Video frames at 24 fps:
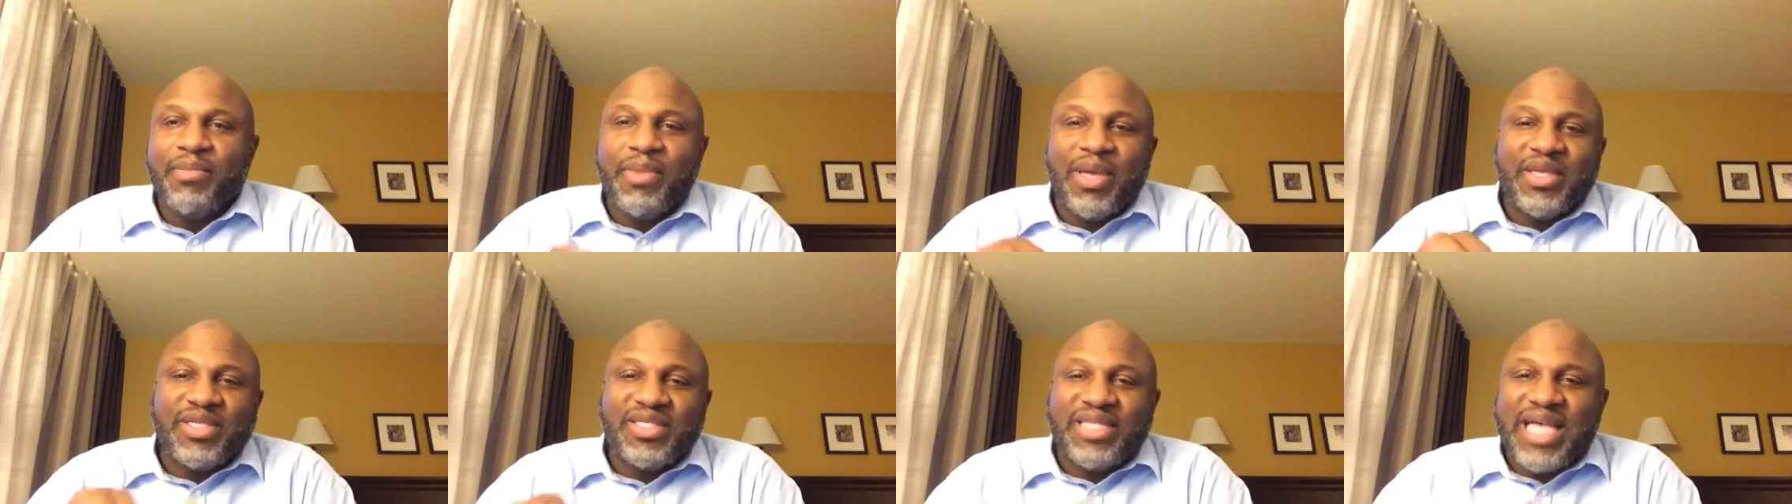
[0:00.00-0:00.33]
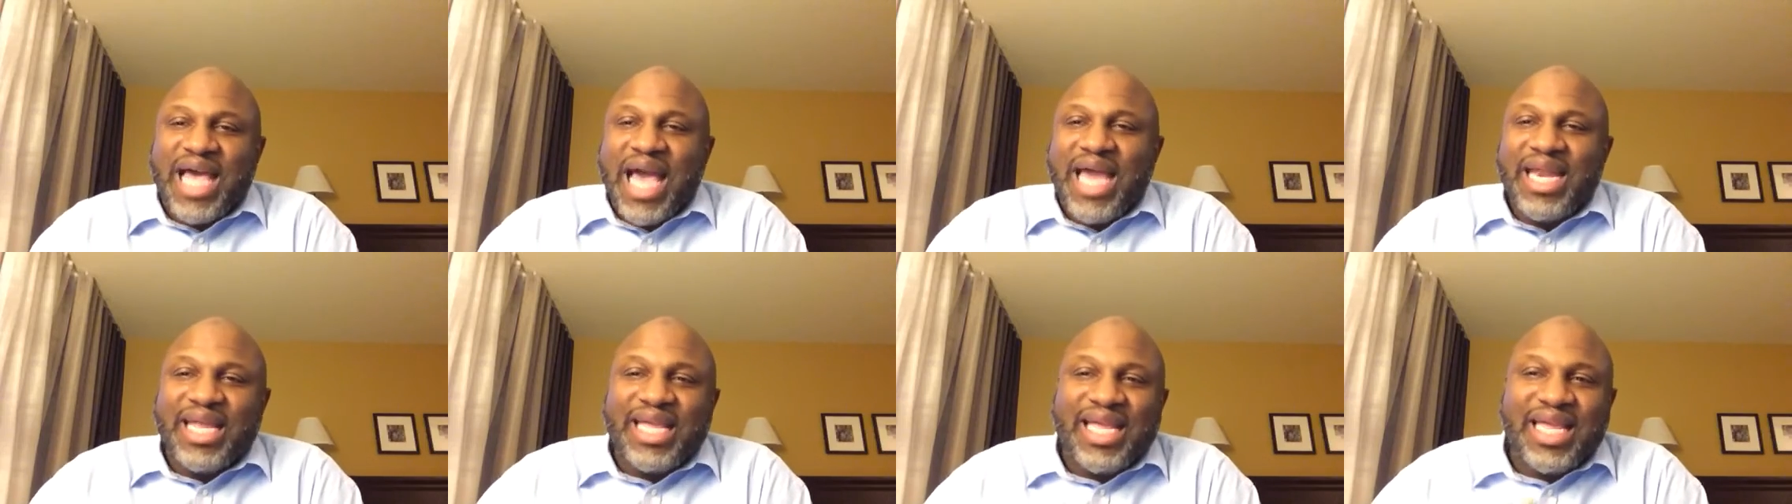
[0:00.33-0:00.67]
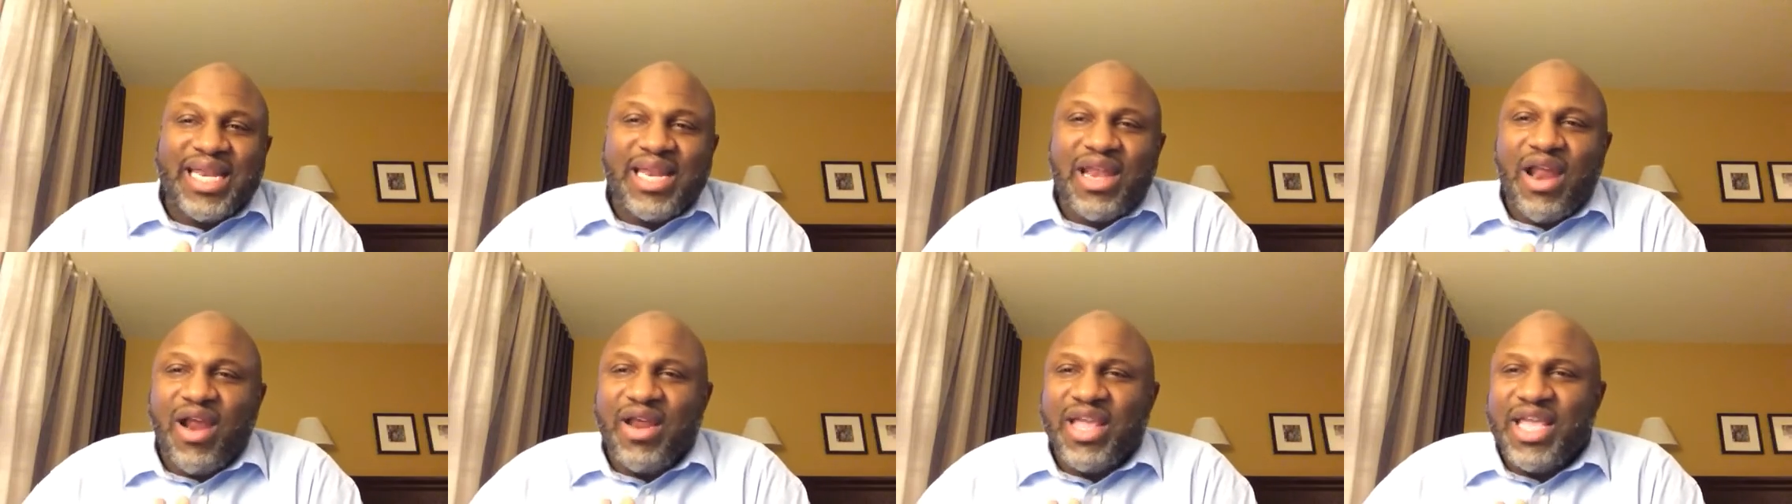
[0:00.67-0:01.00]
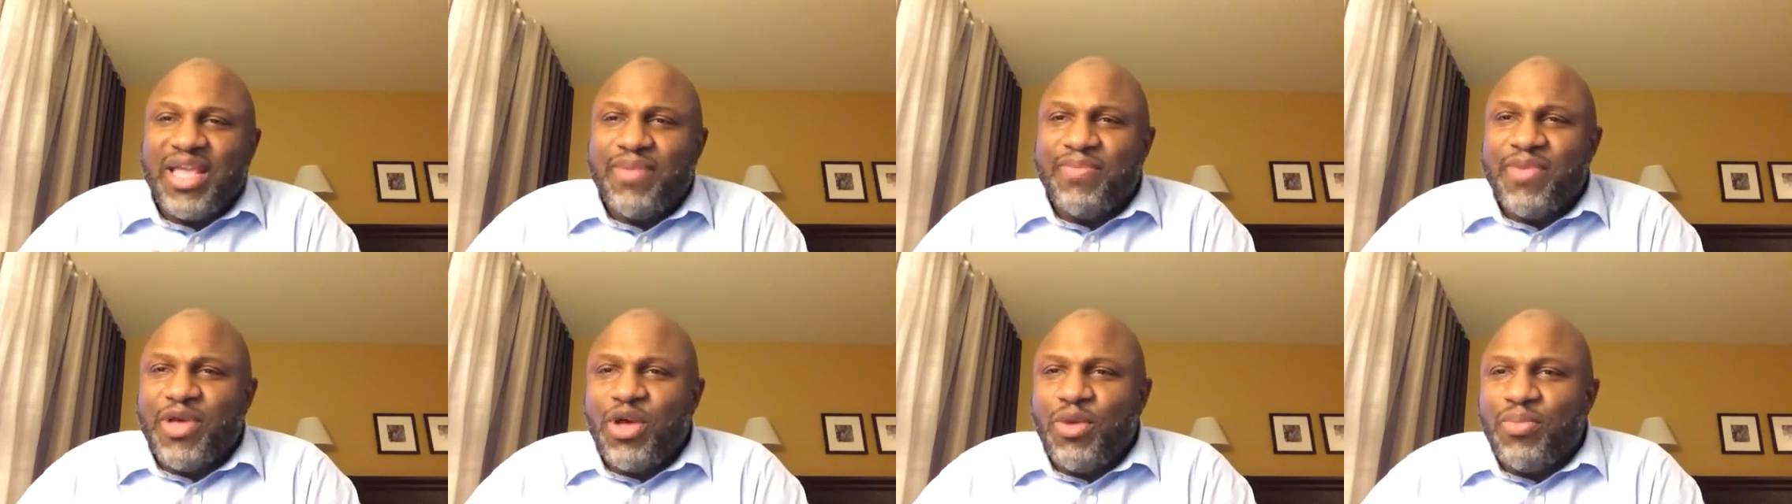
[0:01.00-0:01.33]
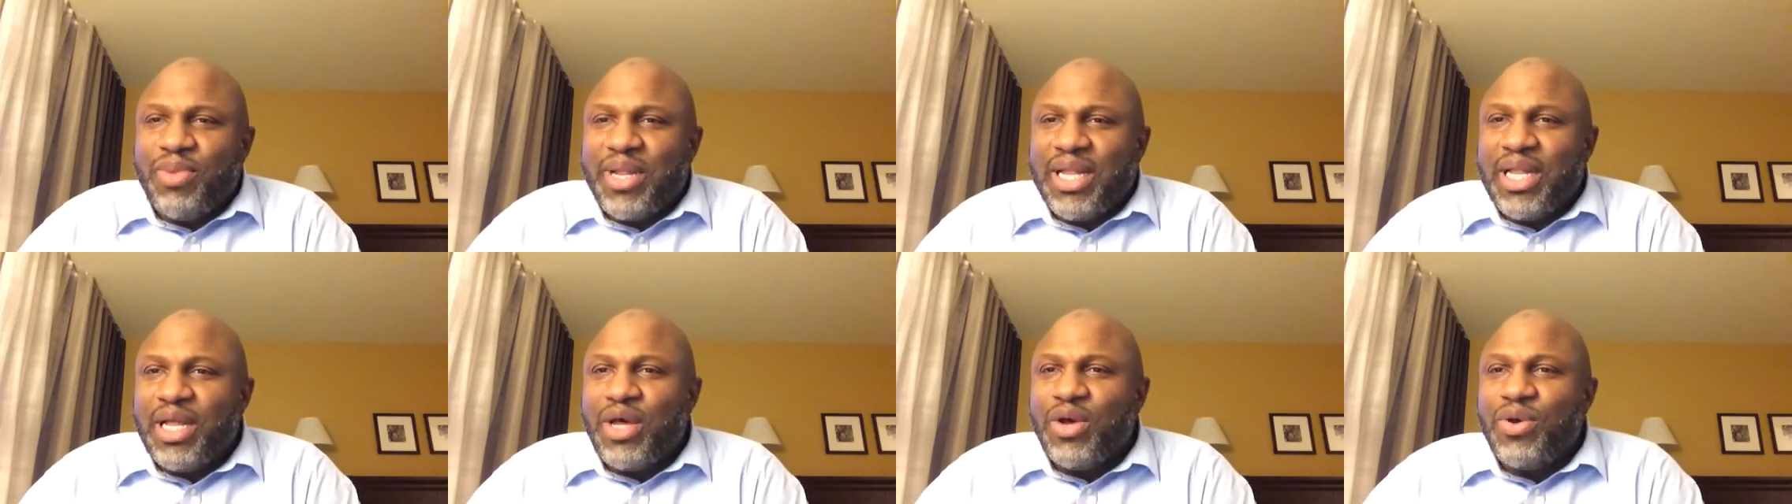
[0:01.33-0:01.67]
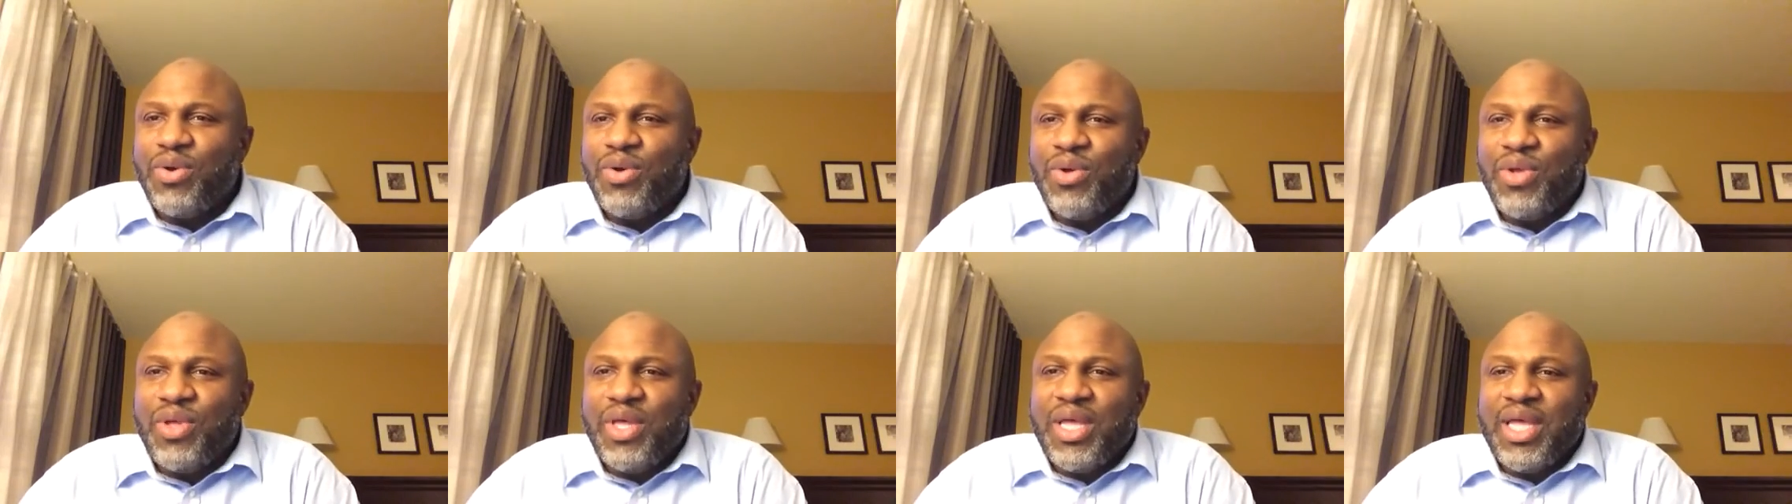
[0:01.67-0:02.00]
by signing in our email
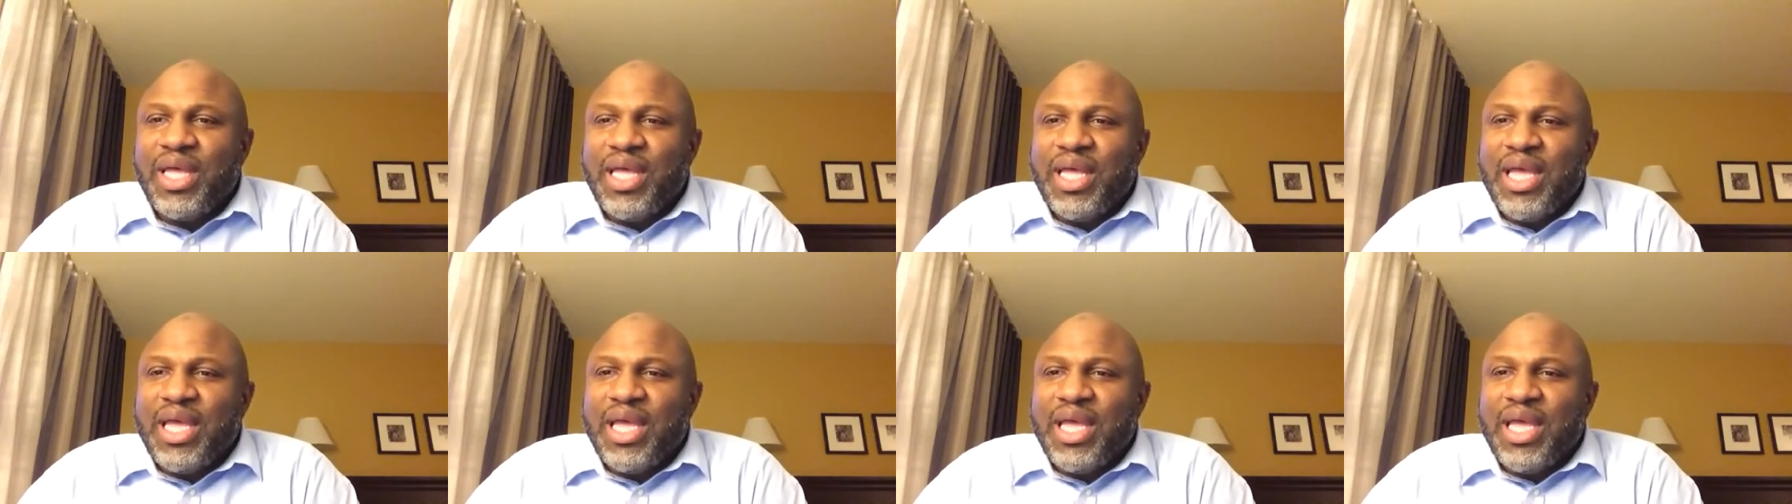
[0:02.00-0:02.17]
below,